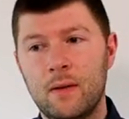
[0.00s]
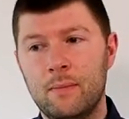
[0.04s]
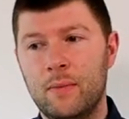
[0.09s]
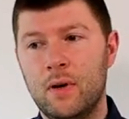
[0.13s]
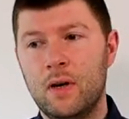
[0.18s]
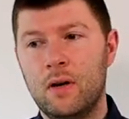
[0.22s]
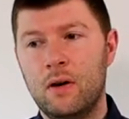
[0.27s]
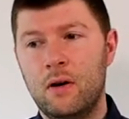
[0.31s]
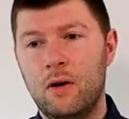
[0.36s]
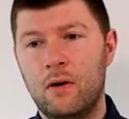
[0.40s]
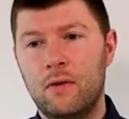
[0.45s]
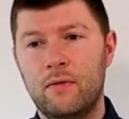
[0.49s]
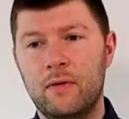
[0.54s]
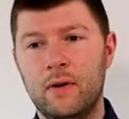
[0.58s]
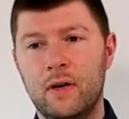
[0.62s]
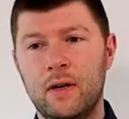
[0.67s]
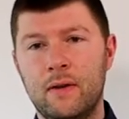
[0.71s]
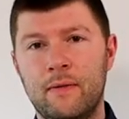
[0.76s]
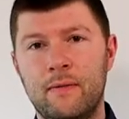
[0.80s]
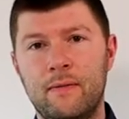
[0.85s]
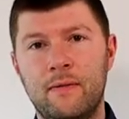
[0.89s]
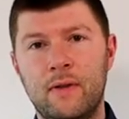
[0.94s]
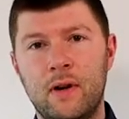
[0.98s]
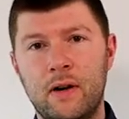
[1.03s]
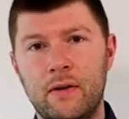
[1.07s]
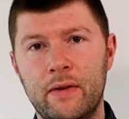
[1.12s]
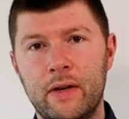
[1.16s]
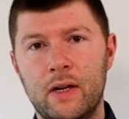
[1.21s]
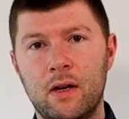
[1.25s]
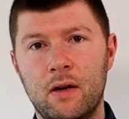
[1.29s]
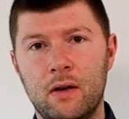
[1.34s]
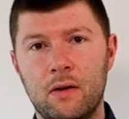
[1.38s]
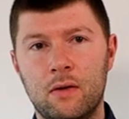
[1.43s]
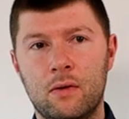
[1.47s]
but offering a
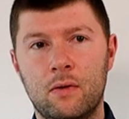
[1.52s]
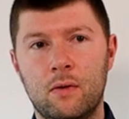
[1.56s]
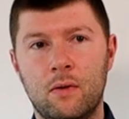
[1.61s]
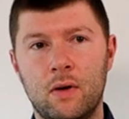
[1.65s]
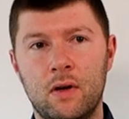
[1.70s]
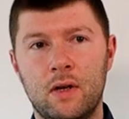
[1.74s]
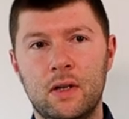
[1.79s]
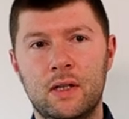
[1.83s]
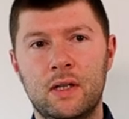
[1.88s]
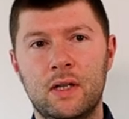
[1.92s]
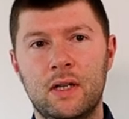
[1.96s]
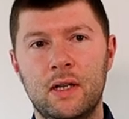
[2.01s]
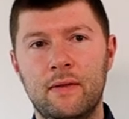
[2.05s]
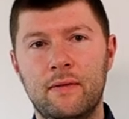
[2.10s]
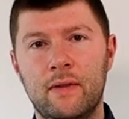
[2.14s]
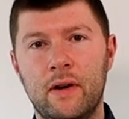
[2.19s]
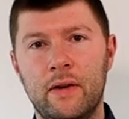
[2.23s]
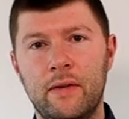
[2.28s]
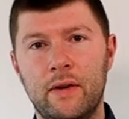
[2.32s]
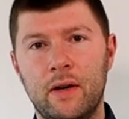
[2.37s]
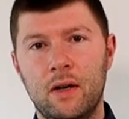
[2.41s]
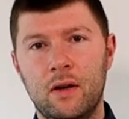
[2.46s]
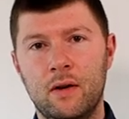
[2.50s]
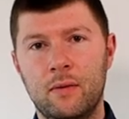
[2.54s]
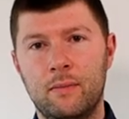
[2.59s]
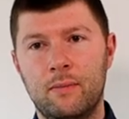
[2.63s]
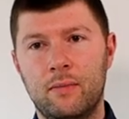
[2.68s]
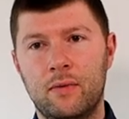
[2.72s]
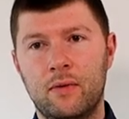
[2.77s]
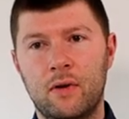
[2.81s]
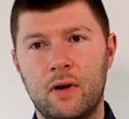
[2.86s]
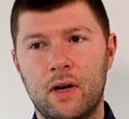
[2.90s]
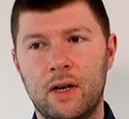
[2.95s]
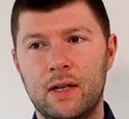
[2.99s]
very low quality, very low
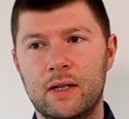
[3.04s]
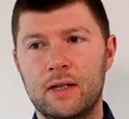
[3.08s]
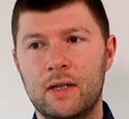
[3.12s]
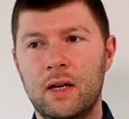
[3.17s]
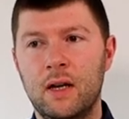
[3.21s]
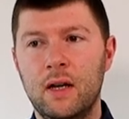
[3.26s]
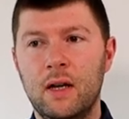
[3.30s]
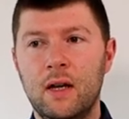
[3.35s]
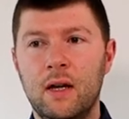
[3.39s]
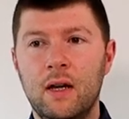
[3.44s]
price